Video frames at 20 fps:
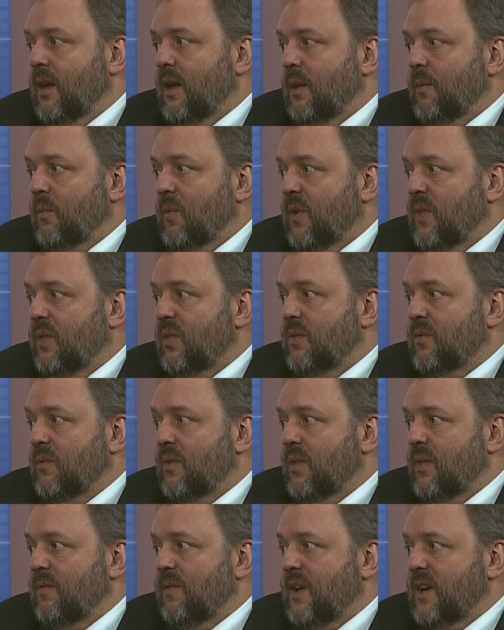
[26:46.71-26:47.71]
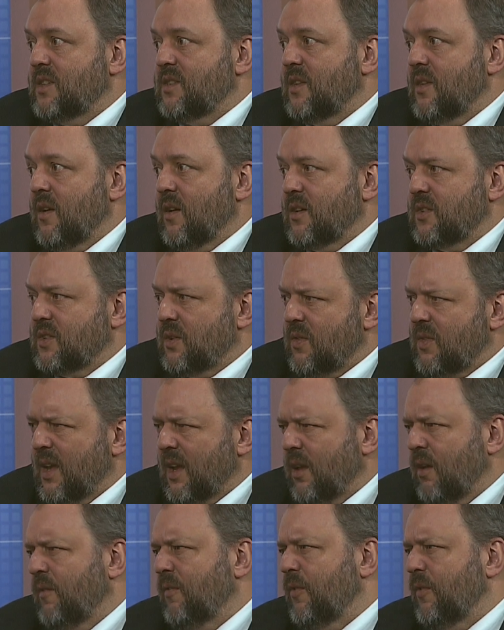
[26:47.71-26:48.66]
um, with, through the face of the earth. So thank you